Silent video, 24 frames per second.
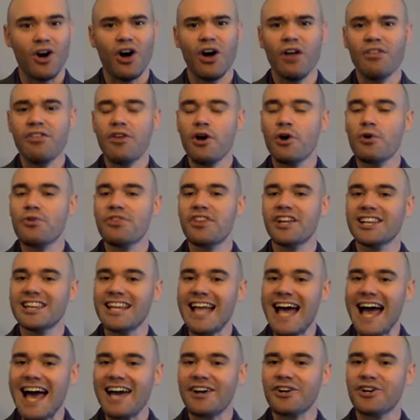although the
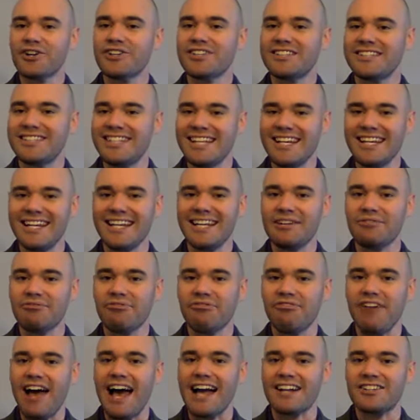latter did in
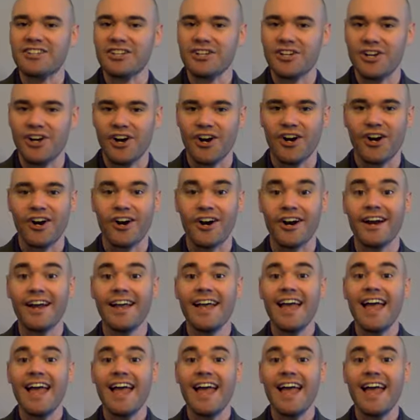fact occur